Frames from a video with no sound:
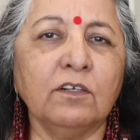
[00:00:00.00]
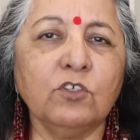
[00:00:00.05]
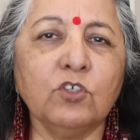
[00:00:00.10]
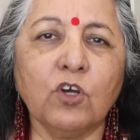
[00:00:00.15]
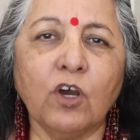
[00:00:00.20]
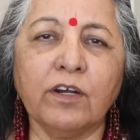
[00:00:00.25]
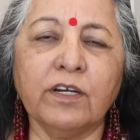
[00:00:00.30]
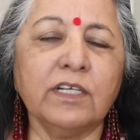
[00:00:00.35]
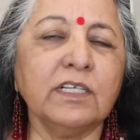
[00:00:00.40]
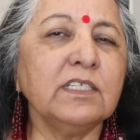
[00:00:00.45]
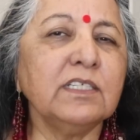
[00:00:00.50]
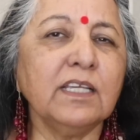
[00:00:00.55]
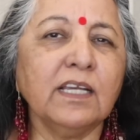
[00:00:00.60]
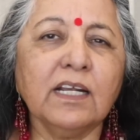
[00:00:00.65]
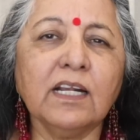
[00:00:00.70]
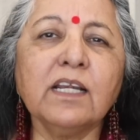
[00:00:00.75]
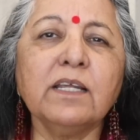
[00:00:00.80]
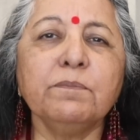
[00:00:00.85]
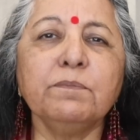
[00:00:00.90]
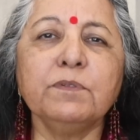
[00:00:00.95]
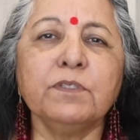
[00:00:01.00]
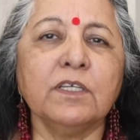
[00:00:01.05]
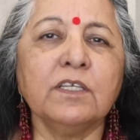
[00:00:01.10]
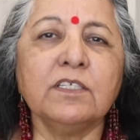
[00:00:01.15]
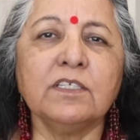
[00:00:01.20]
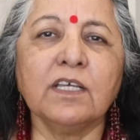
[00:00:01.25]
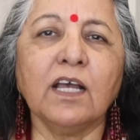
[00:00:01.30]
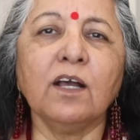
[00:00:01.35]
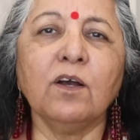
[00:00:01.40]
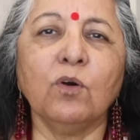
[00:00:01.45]
Taurus
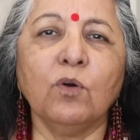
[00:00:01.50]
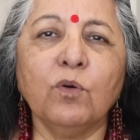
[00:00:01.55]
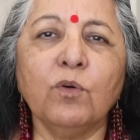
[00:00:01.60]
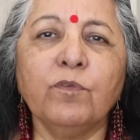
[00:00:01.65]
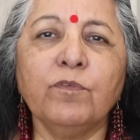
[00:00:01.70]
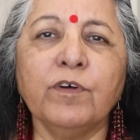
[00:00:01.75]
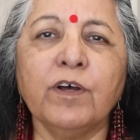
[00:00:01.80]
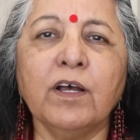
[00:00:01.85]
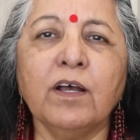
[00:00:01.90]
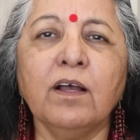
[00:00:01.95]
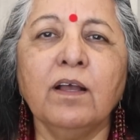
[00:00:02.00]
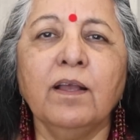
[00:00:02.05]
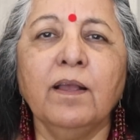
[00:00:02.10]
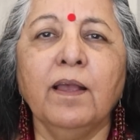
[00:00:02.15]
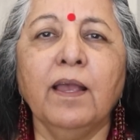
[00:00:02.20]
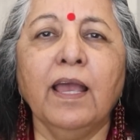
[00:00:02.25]
eclipses are over.